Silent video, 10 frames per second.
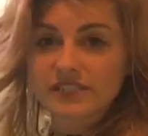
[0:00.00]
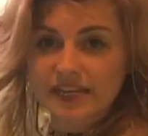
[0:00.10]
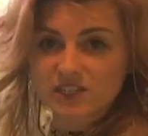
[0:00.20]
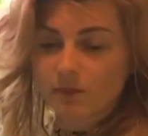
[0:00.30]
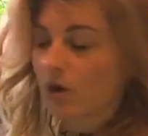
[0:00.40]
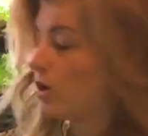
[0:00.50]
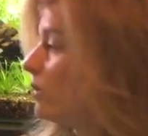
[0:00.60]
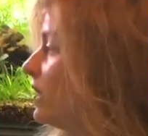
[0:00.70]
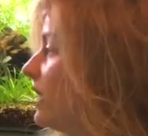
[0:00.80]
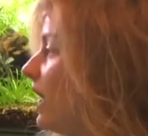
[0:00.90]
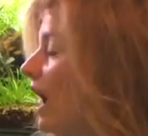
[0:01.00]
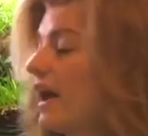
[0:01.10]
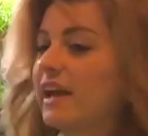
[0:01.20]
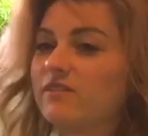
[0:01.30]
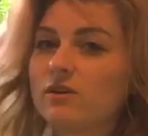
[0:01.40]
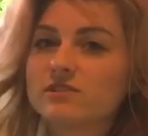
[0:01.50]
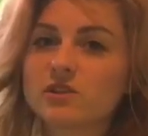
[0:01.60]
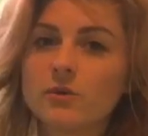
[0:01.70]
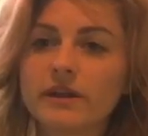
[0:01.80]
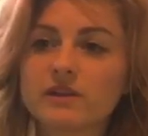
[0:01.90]
tank tomorrow. I have
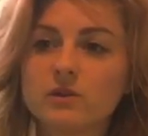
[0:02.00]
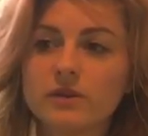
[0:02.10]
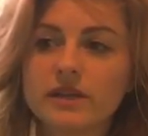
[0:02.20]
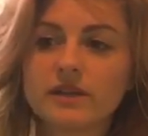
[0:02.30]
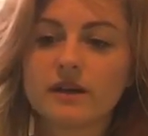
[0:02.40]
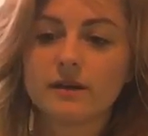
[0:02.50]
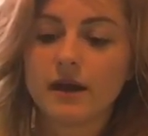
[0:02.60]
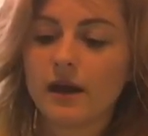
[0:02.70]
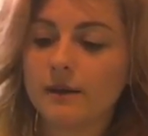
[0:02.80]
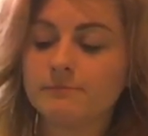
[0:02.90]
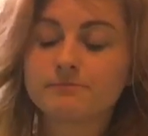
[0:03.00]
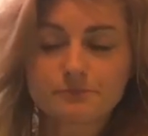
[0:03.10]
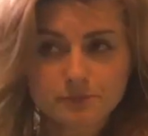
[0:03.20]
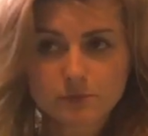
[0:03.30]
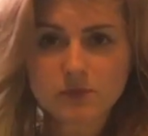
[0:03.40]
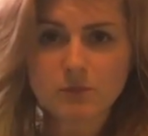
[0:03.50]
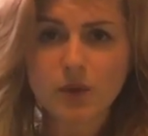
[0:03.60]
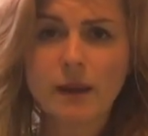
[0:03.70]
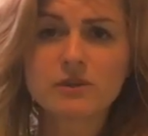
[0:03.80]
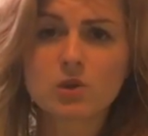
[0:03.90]
also included
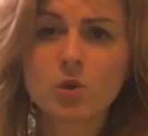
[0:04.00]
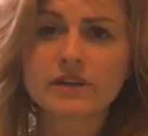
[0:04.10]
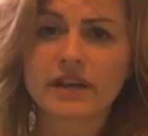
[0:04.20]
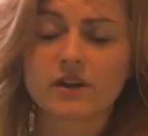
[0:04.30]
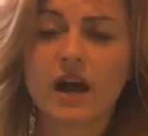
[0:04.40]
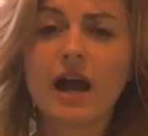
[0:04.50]
prime dechlorinator.